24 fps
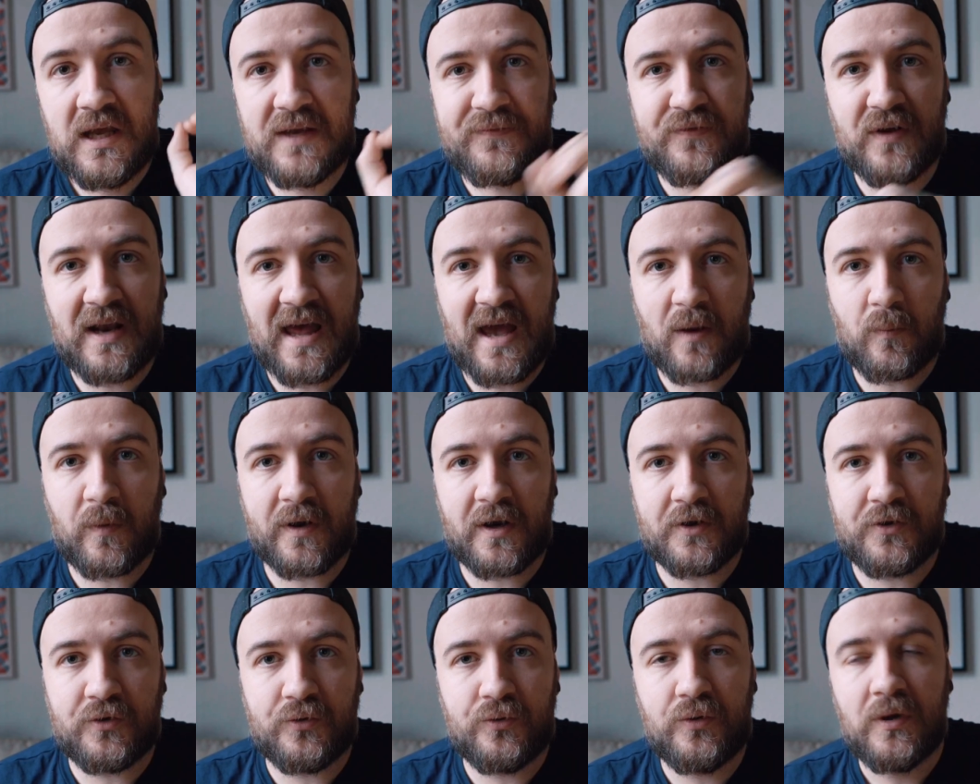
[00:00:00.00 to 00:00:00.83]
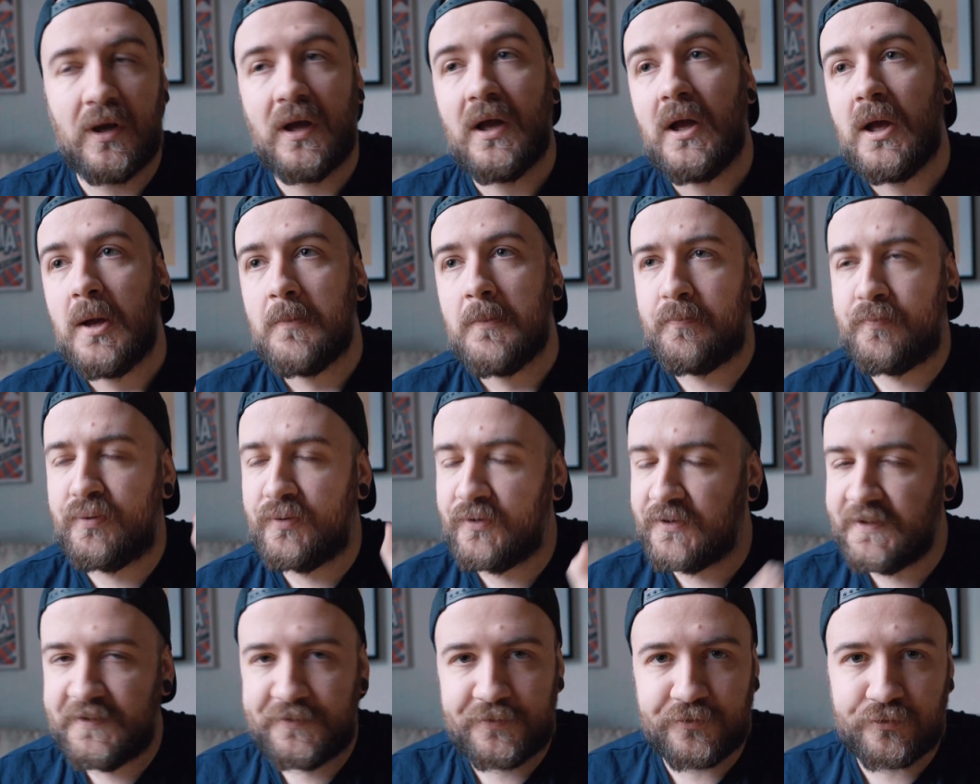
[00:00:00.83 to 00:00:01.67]
If you like what I do,
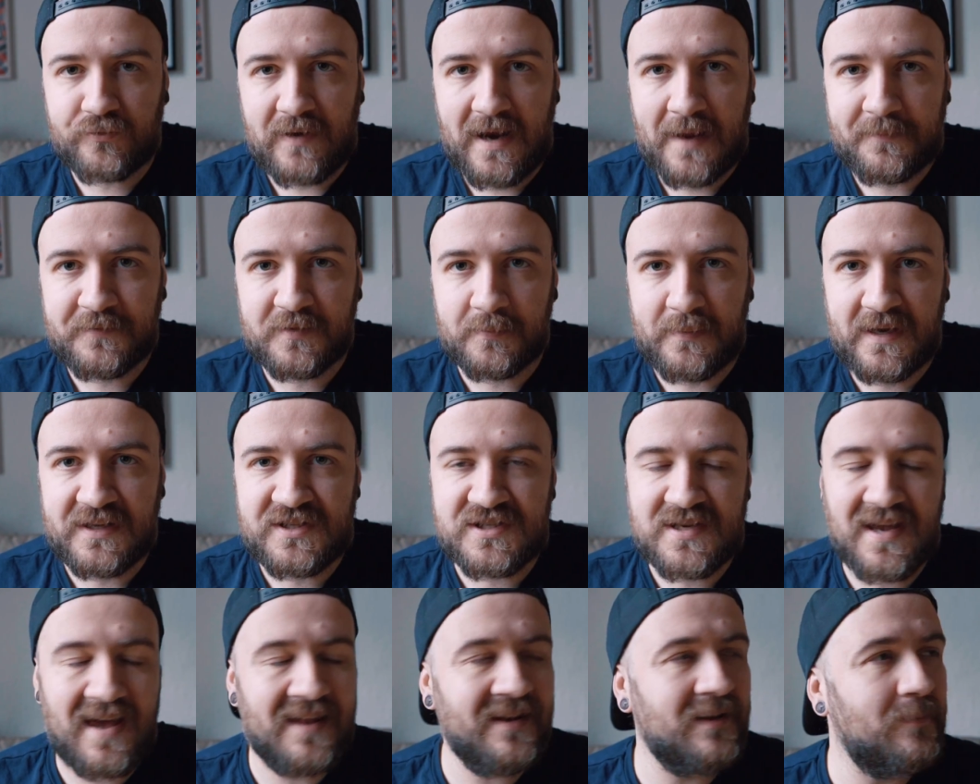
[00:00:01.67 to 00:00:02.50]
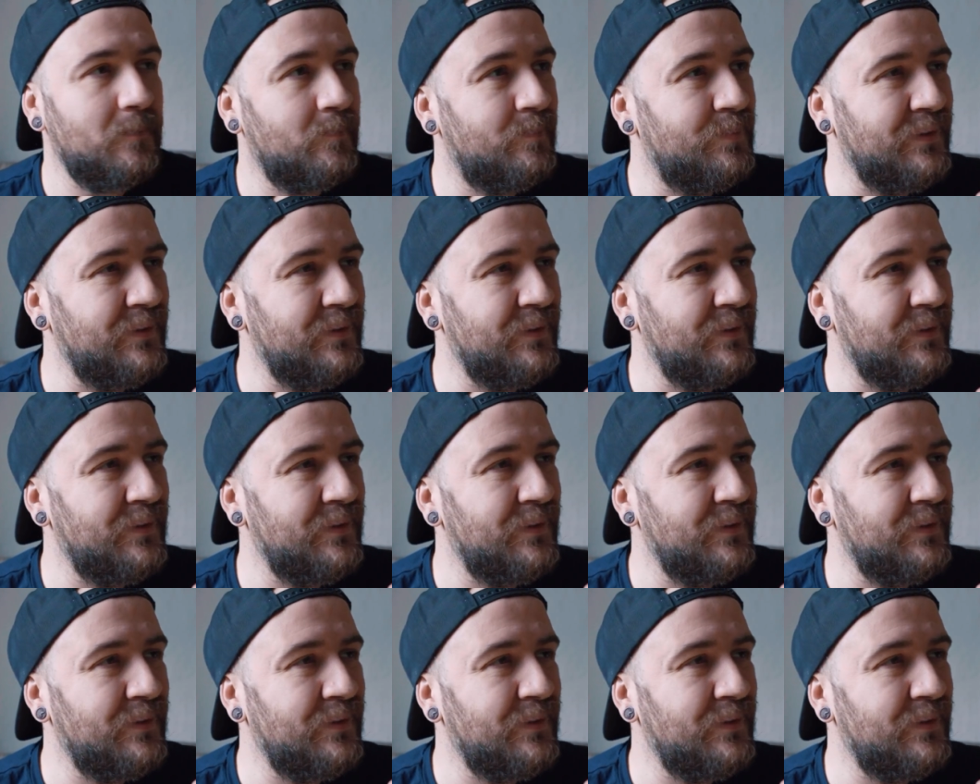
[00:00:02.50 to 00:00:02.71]
please subscribe to my channel.